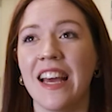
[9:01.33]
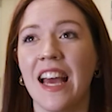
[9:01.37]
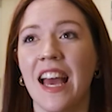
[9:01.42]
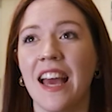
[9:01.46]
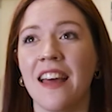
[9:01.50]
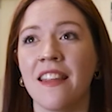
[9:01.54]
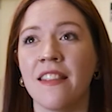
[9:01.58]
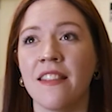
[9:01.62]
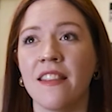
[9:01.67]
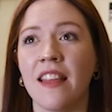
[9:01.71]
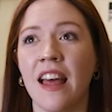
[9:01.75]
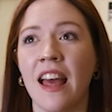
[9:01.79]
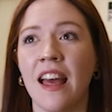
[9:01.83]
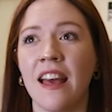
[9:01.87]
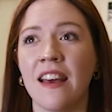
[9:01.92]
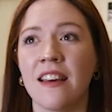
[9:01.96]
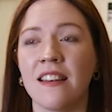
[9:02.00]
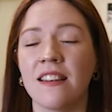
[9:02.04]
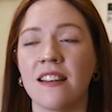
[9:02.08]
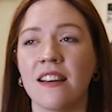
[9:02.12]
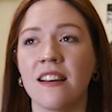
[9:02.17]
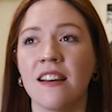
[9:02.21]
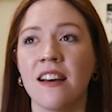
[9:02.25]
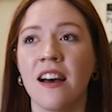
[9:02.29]
And
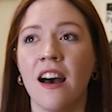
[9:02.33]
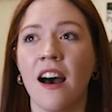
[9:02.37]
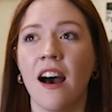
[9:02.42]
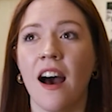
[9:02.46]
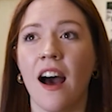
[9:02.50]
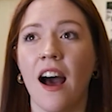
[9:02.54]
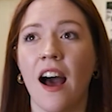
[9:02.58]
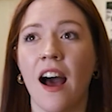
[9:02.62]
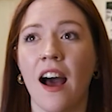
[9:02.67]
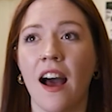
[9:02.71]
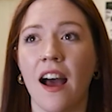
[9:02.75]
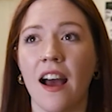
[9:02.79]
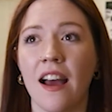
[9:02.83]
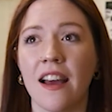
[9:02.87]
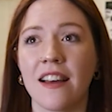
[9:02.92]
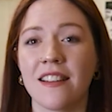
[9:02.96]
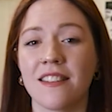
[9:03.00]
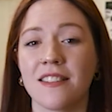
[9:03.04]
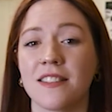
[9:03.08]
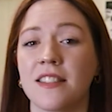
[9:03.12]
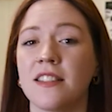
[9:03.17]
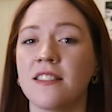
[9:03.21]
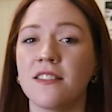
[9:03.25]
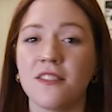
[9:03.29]
then I
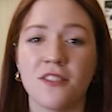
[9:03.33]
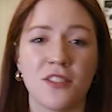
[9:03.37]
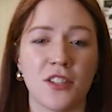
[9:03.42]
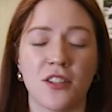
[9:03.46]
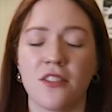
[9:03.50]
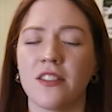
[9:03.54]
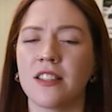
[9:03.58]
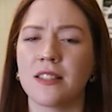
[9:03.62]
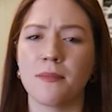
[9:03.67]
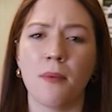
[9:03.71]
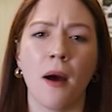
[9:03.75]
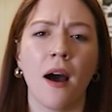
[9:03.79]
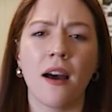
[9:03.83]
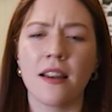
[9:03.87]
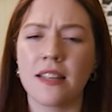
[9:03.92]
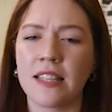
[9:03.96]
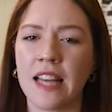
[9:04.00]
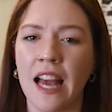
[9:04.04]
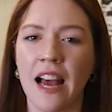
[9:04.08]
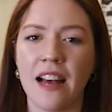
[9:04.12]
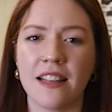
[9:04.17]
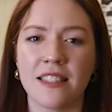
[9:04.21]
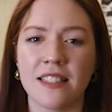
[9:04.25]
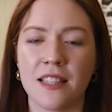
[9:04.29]
listened to this
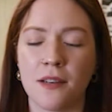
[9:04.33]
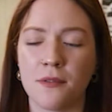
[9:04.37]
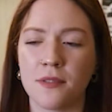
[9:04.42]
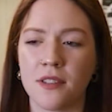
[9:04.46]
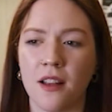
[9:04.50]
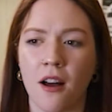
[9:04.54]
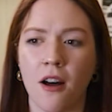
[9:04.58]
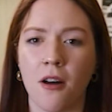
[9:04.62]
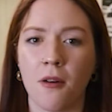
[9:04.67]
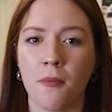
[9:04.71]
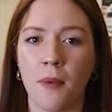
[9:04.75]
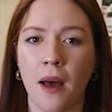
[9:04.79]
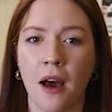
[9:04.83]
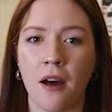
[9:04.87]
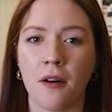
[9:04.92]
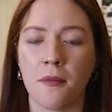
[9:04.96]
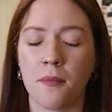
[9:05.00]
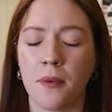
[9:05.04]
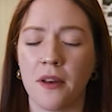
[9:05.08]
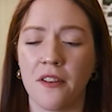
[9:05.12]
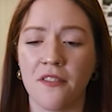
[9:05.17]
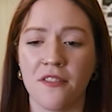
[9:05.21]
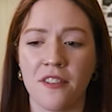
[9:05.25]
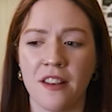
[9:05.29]
podcast that was all about
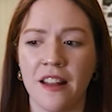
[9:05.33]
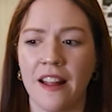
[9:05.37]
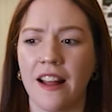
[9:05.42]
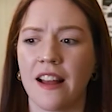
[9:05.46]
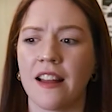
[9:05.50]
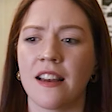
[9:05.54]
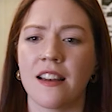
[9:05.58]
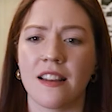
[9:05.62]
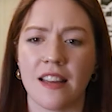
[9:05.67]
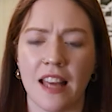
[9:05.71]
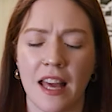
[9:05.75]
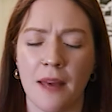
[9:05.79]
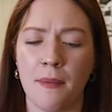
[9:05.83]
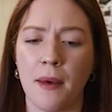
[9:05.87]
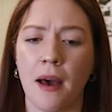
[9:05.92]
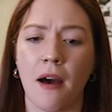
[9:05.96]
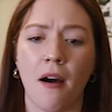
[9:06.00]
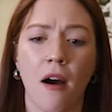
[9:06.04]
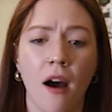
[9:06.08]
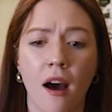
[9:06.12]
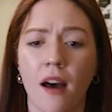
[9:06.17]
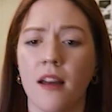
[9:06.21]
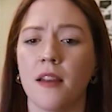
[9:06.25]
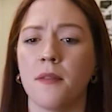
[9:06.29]
Epiphany, and it came
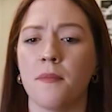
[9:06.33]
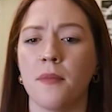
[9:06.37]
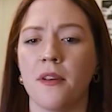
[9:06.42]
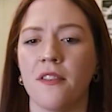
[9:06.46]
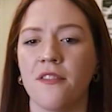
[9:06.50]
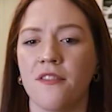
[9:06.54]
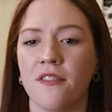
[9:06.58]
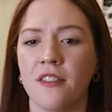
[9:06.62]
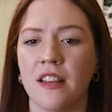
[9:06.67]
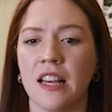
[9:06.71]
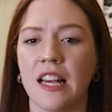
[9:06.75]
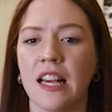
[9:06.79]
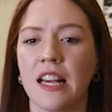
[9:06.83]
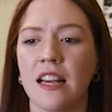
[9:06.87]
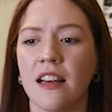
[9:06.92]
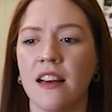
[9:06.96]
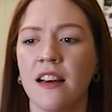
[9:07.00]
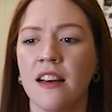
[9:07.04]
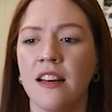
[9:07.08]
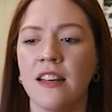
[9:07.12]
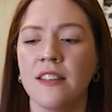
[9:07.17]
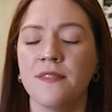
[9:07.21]
out on Epiphany,